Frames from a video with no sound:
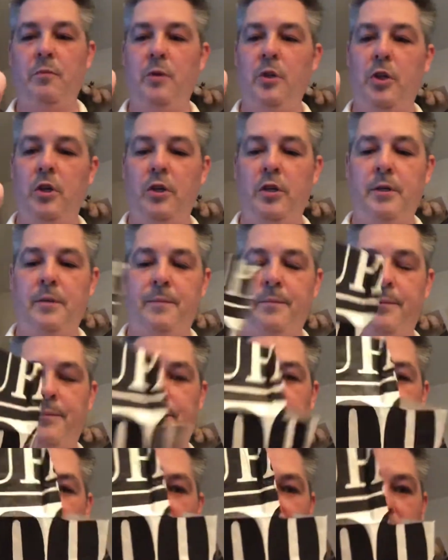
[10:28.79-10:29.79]
year,
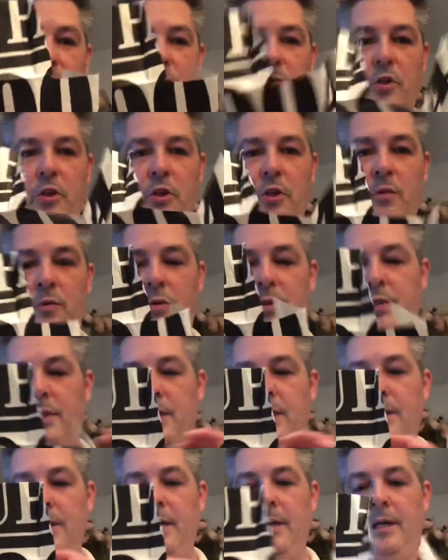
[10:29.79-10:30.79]
I don't know what year it was,
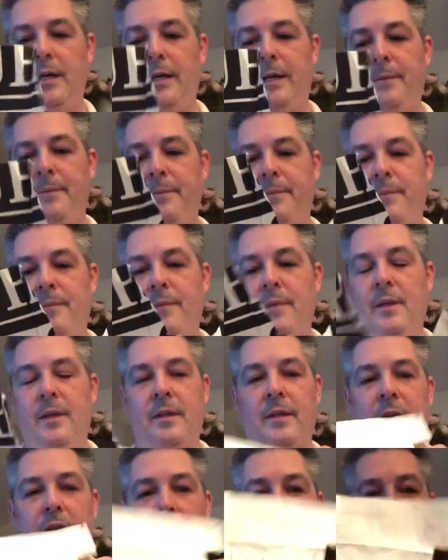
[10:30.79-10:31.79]

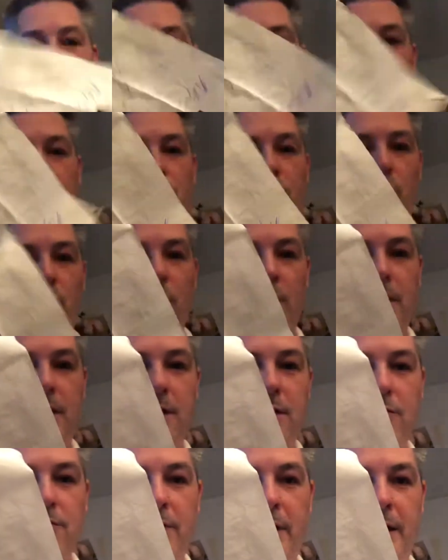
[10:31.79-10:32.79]
that scrawly
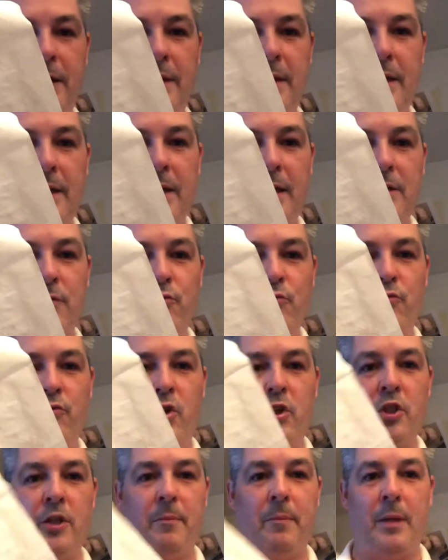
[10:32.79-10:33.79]
right in there, that
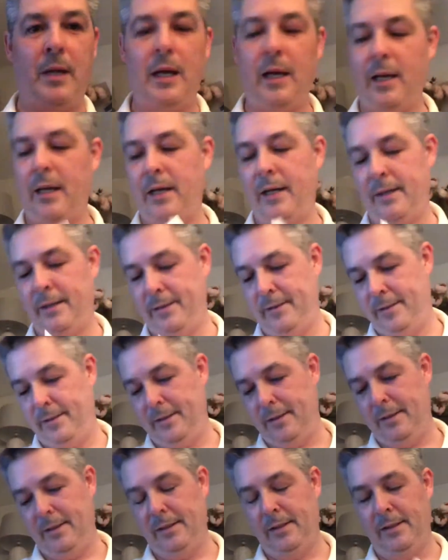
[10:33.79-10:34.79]
Roger Black,
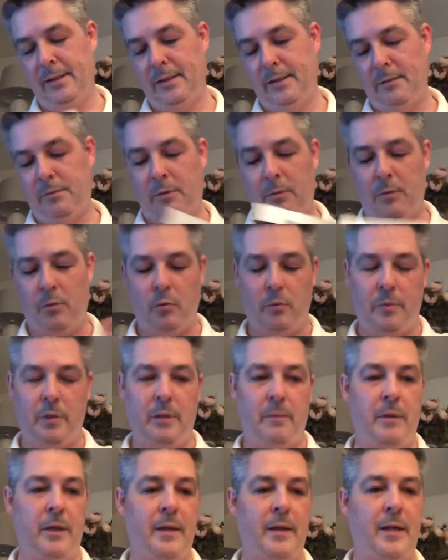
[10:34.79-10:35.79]
probably won't be able
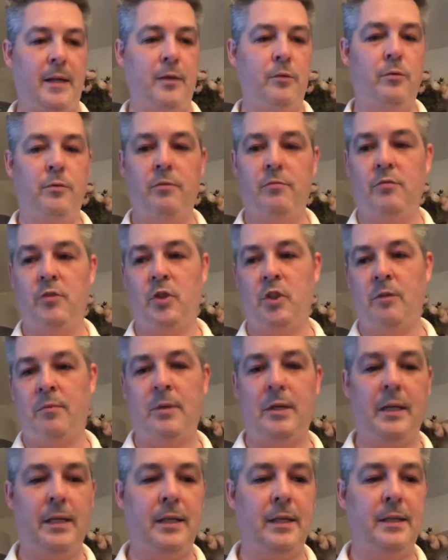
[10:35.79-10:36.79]
to make that out, Roger
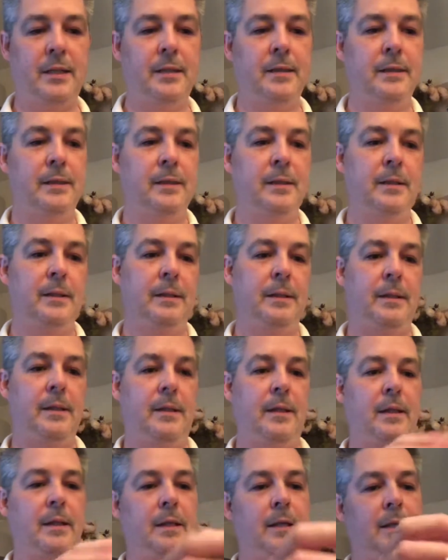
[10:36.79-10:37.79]
Black.
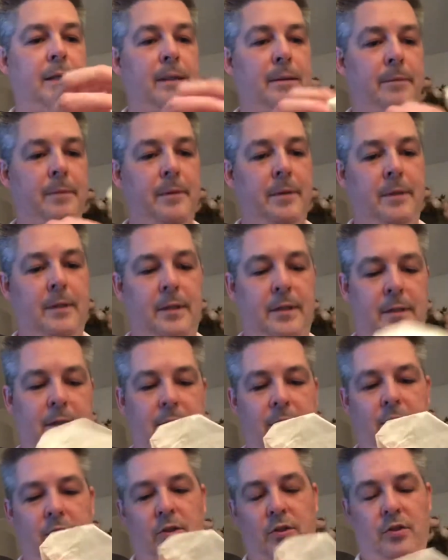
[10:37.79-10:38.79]
And then
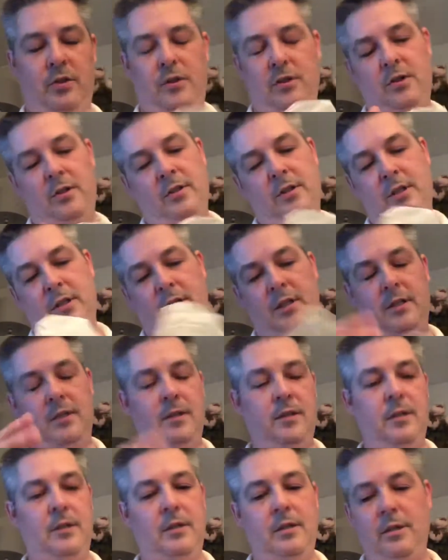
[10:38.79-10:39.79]
that's just another
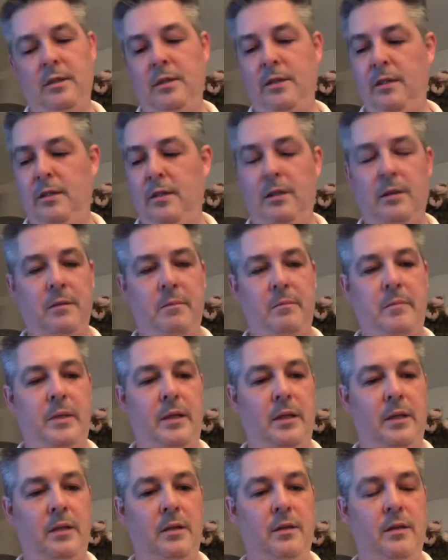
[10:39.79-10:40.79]

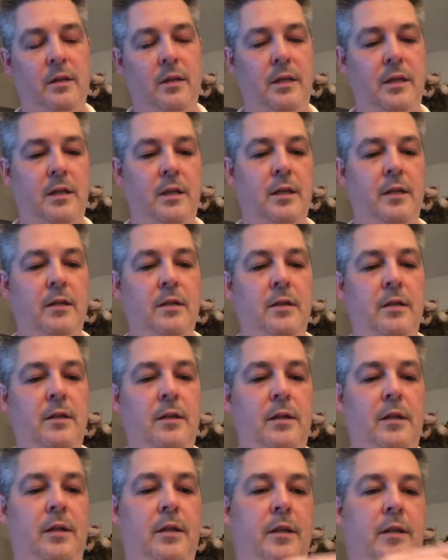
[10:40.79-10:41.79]
metal thing.
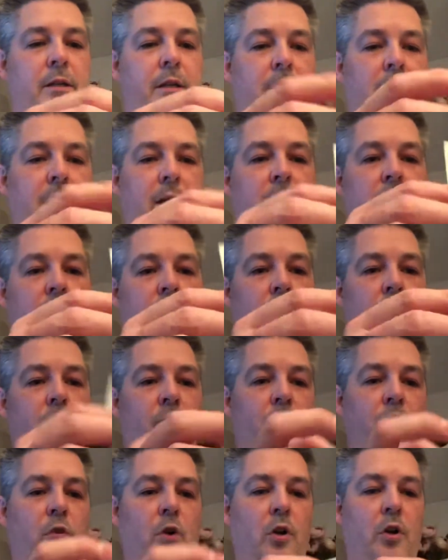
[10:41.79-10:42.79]
And then
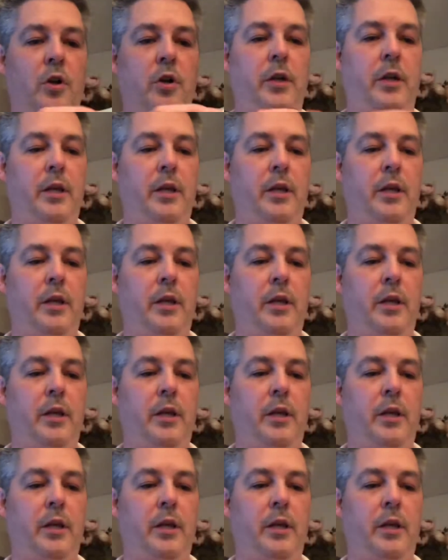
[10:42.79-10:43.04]
we've got